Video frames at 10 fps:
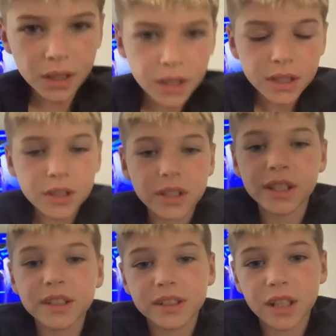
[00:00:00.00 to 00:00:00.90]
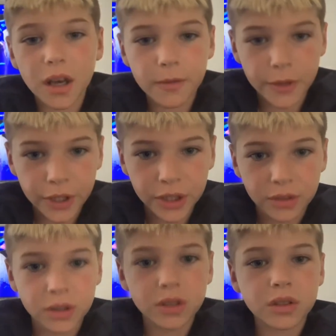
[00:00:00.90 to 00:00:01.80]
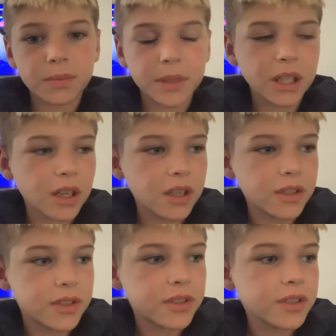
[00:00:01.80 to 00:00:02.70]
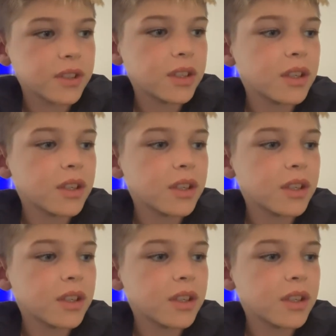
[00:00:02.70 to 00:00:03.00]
so I didn't start very good because